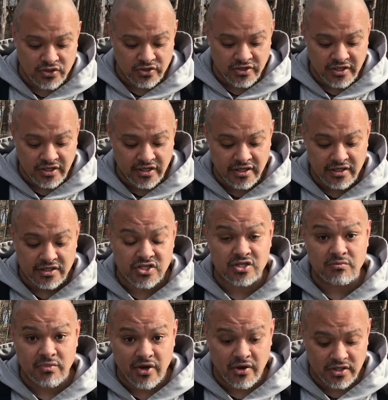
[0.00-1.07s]
the
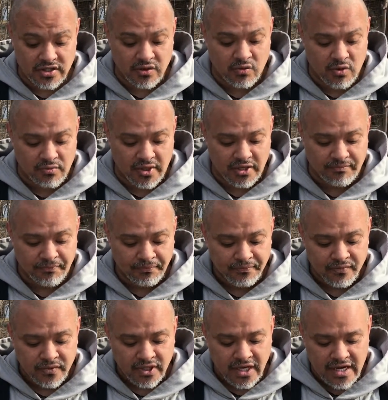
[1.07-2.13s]
Samaritan woman.
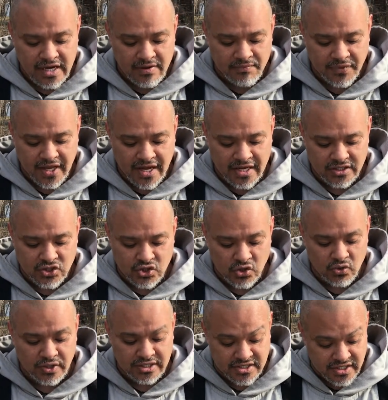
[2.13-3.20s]
And so
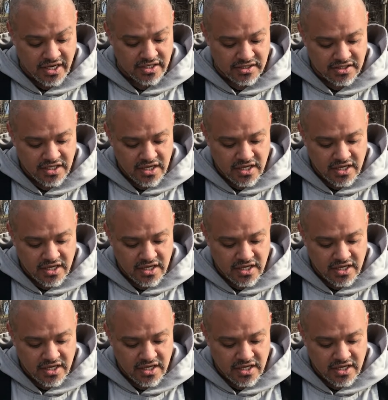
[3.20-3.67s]
it says,